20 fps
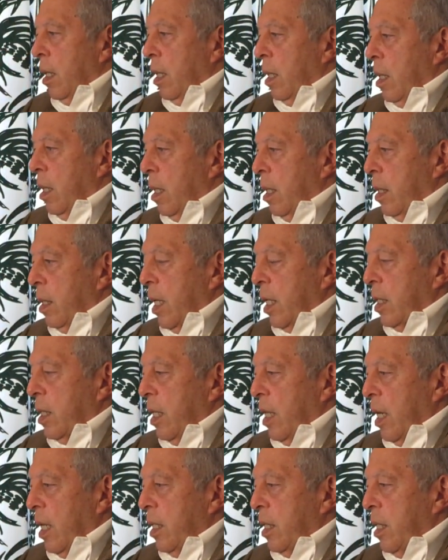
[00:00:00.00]
That's
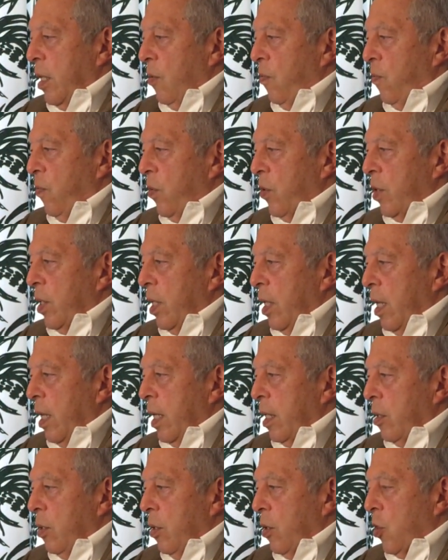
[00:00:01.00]
the
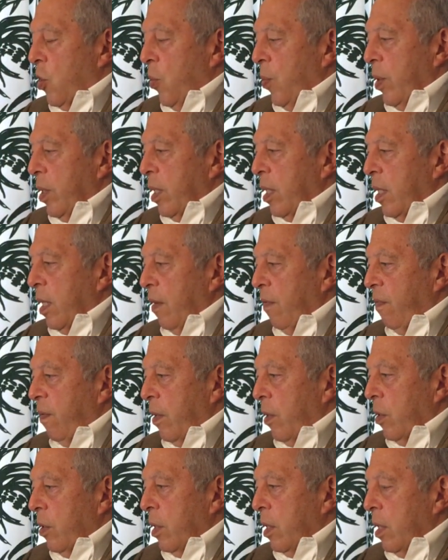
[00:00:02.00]
1948 document that I
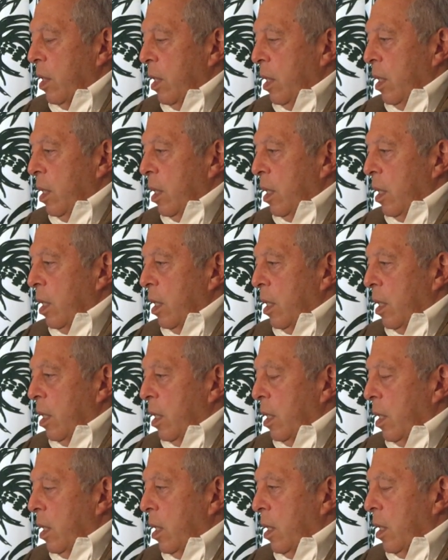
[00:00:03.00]
found
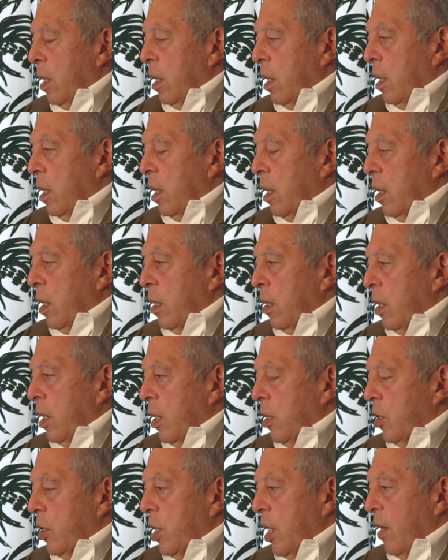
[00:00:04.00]
on
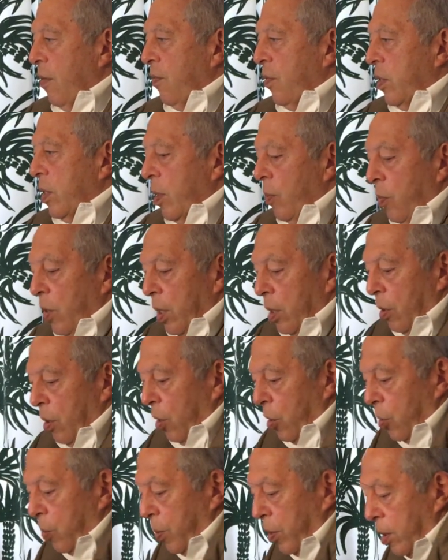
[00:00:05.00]
our shelf somewhere in the
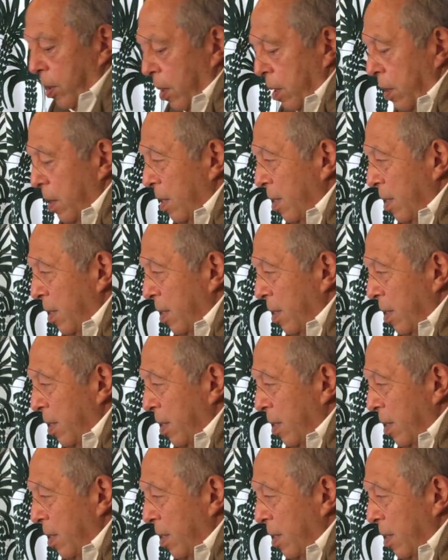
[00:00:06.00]
hospital.